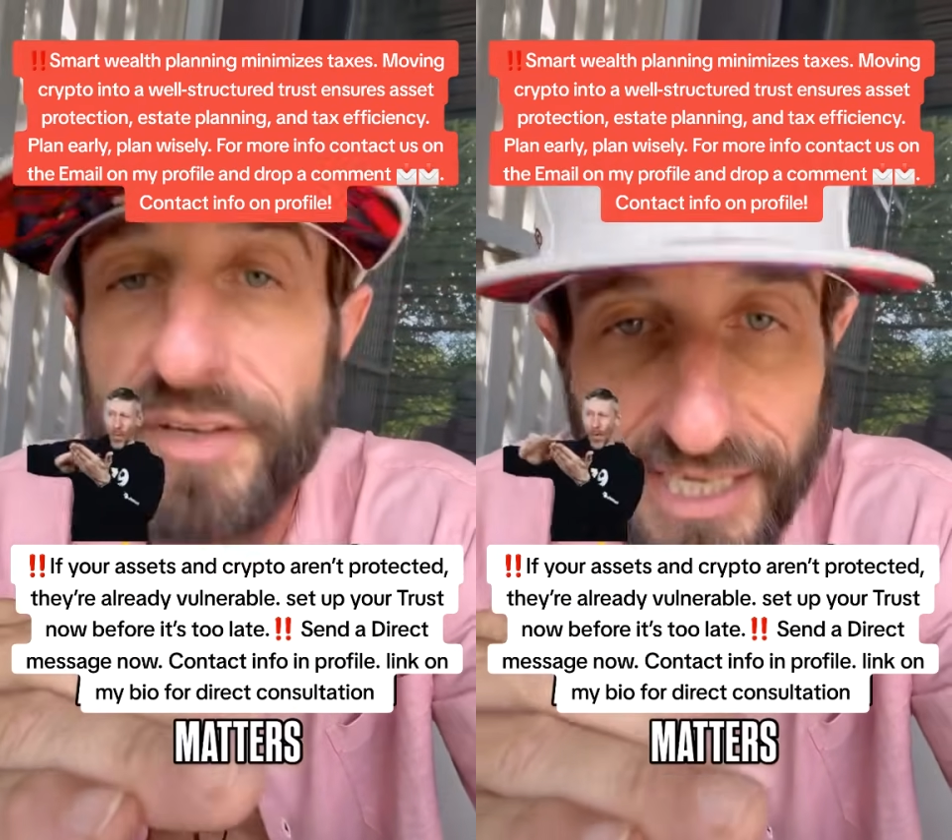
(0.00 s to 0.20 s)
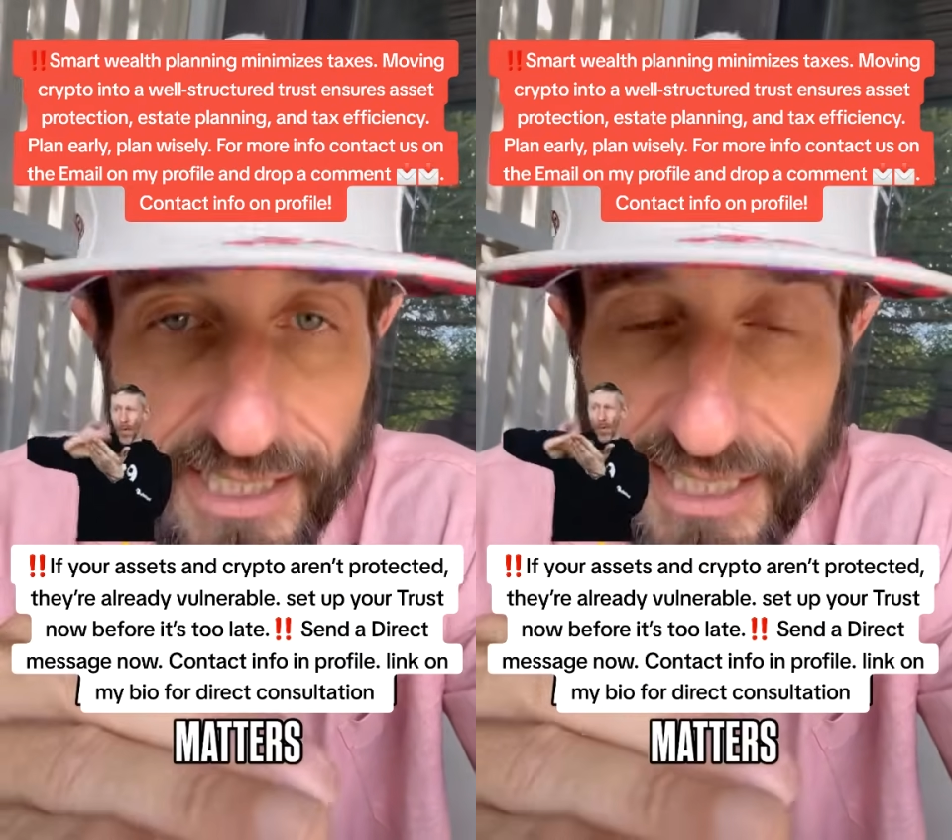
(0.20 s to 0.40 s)

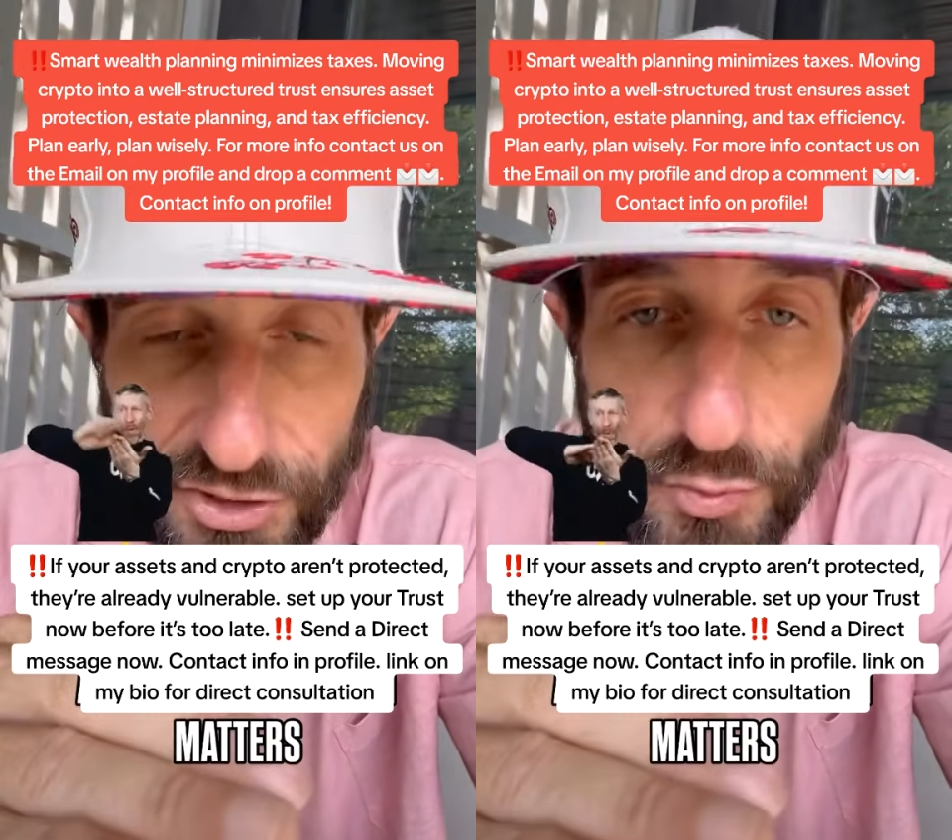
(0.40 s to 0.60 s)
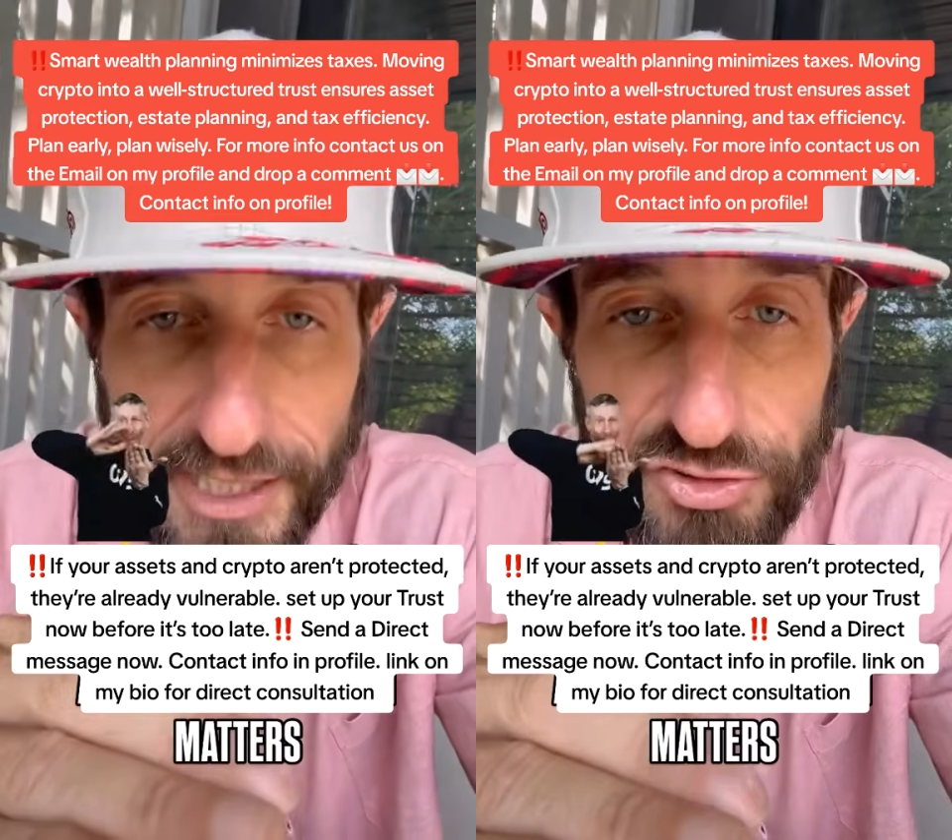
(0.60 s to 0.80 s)
it
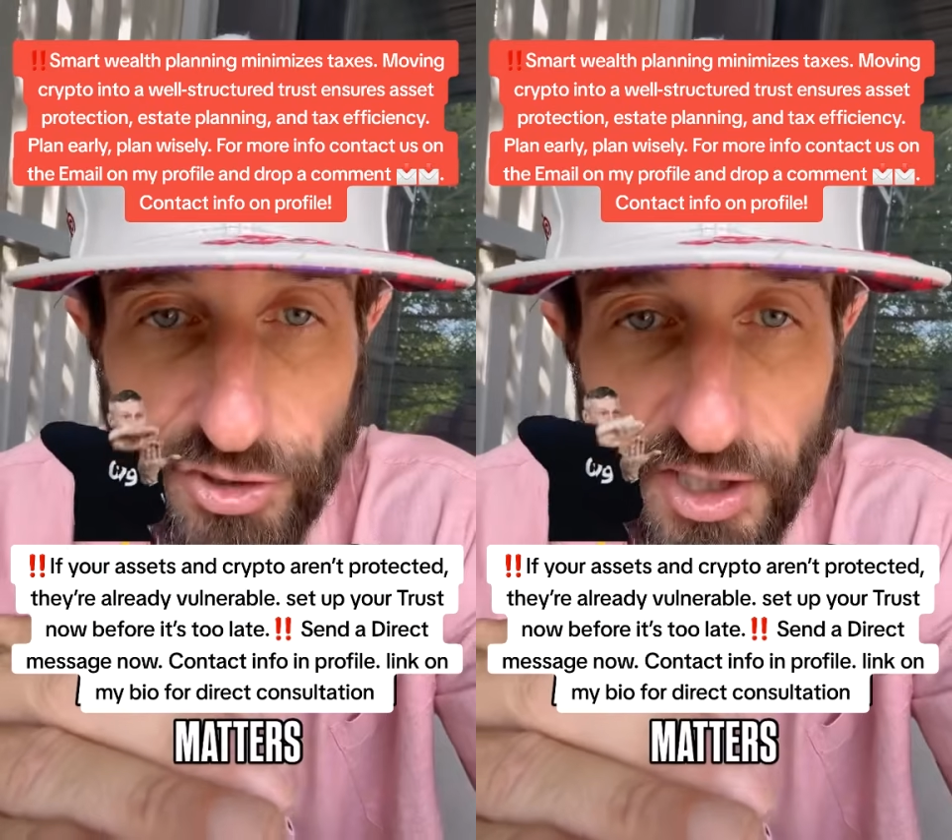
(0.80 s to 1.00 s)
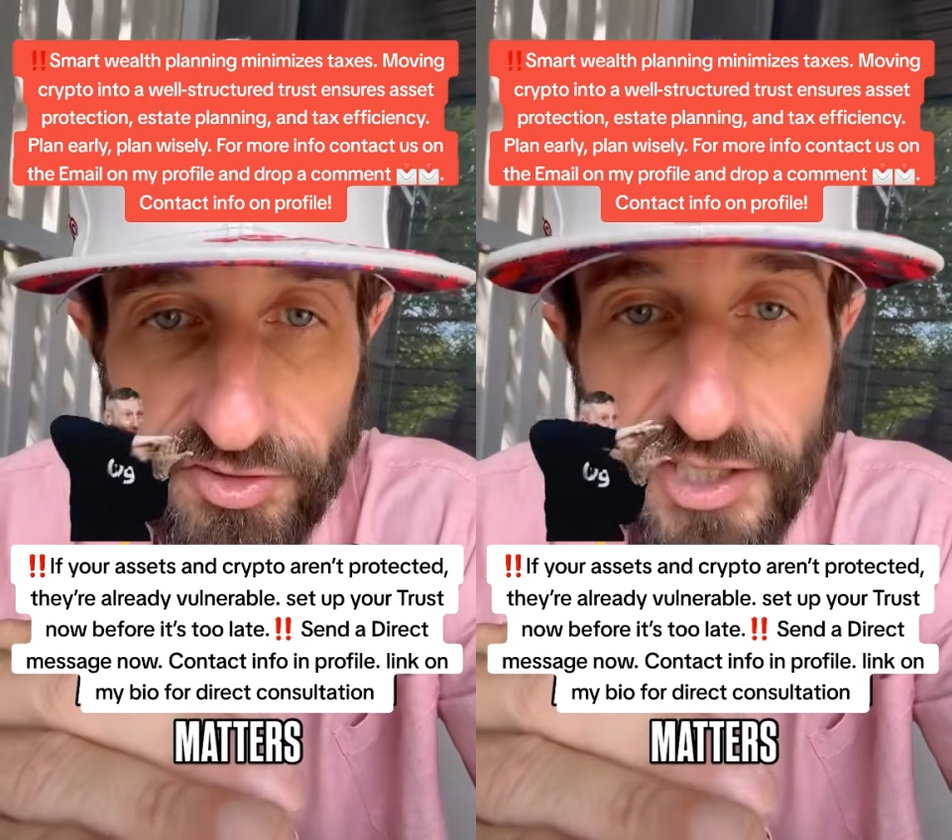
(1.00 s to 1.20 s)
into a
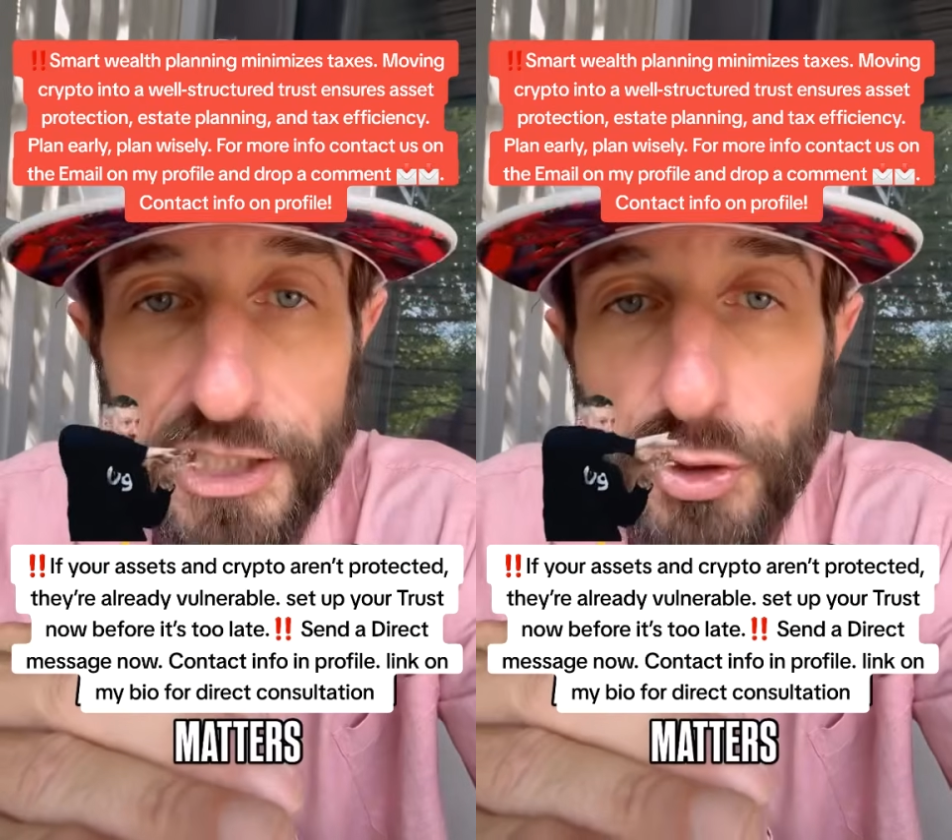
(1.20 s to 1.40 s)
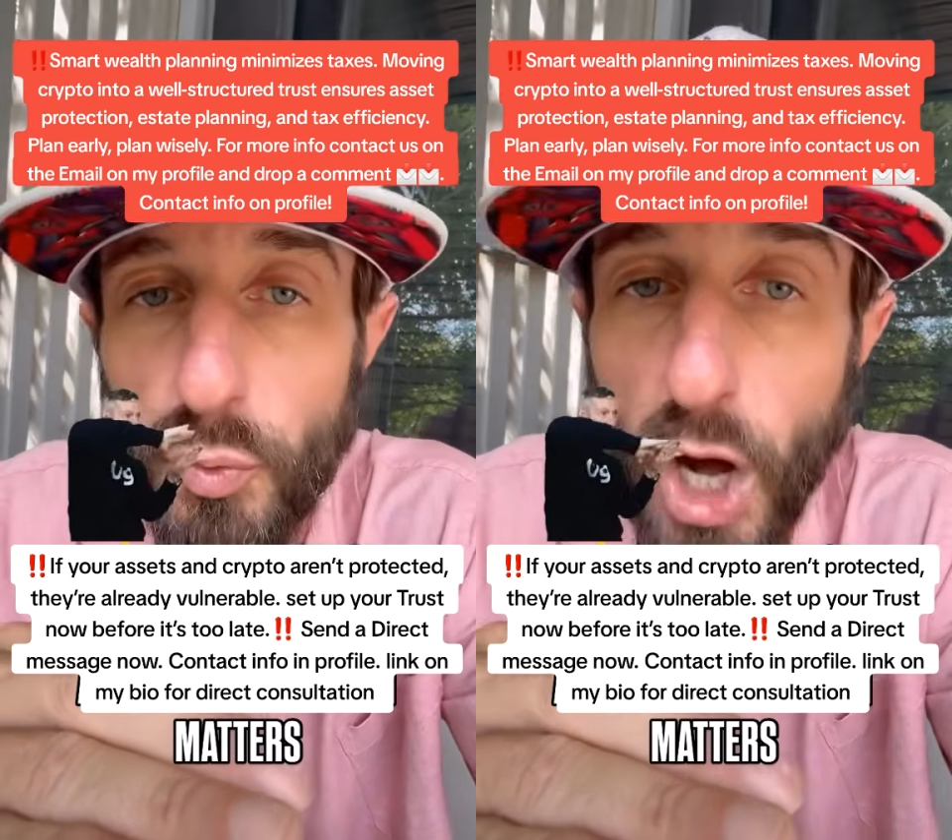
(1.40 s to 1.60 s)
trust that
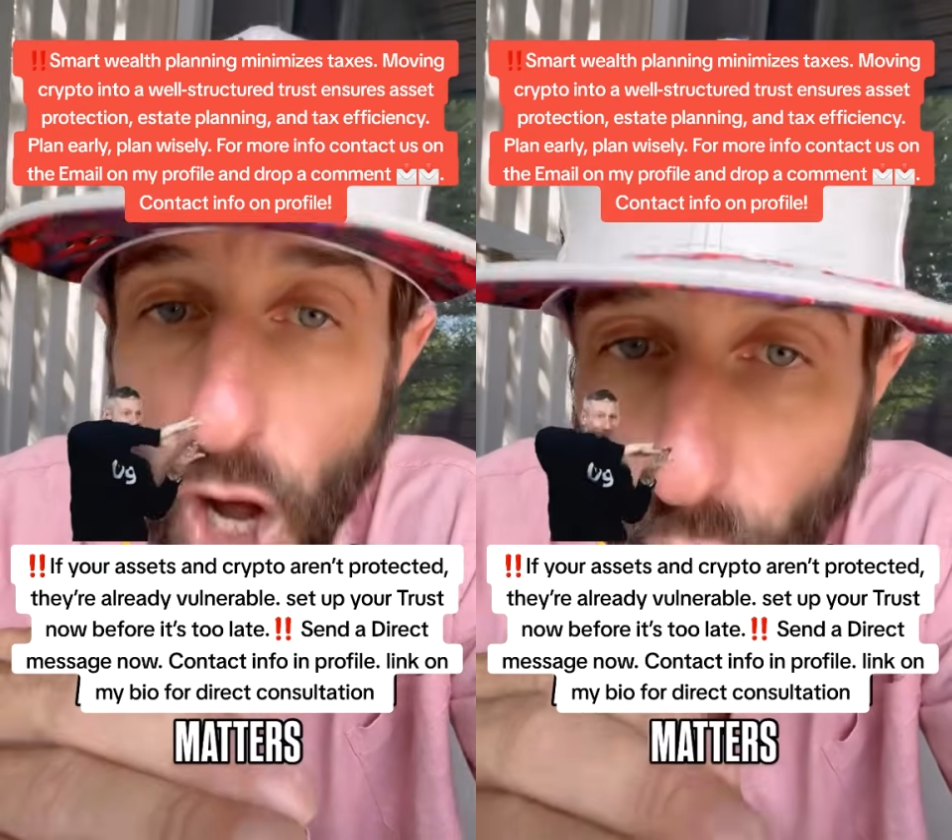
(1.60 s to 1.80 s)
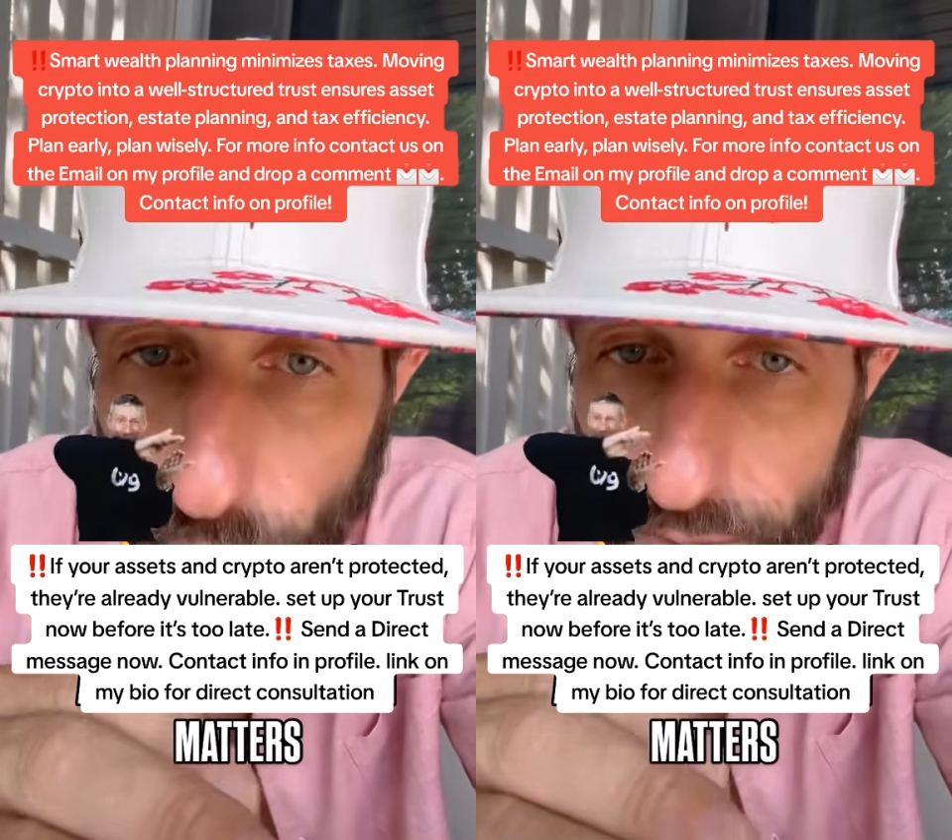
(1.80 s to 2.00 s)
you
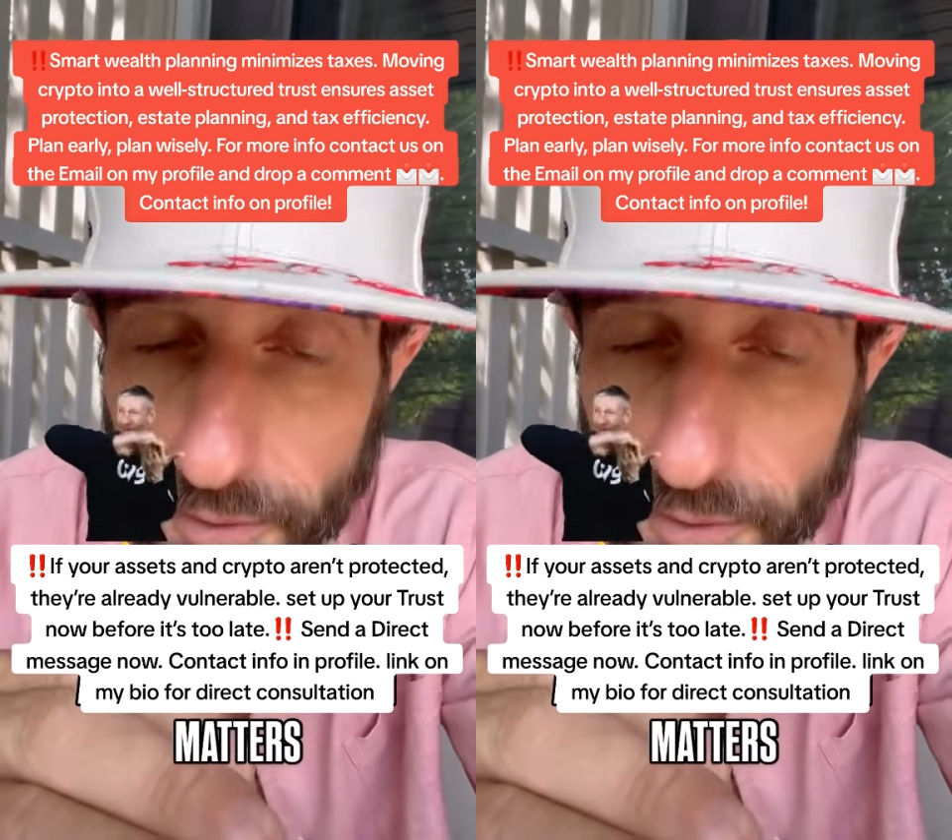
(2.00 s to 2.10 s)
own.